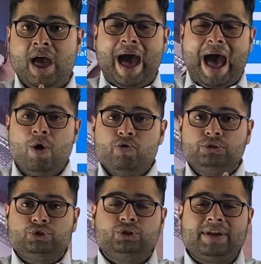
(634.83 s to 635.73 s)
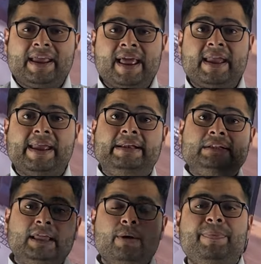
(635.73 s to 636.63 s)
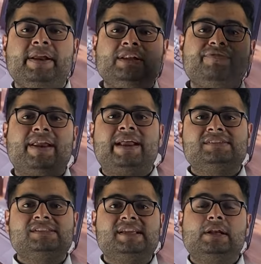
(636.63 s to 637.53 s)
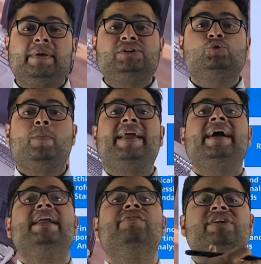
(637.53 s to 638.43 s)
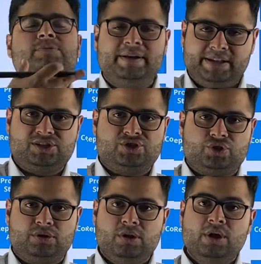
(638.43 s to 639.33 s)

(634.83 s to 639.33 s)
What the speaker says: How can I interpret the financial statements to make an investment decision?